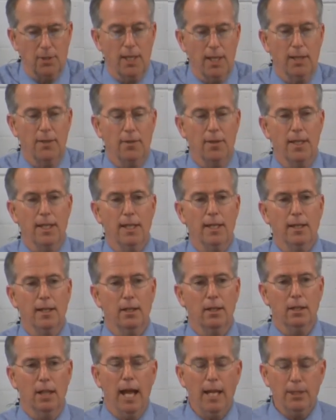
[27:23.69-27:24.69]
And the
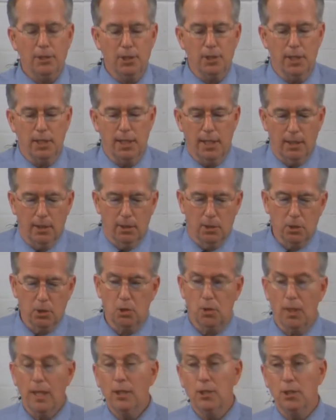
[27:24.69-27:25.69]
classic
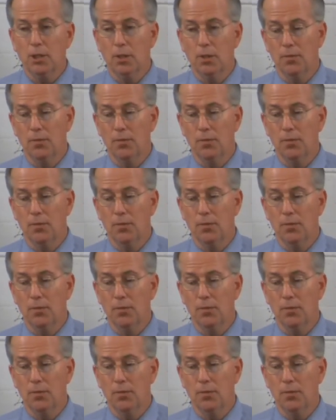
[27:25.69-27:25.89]
illustration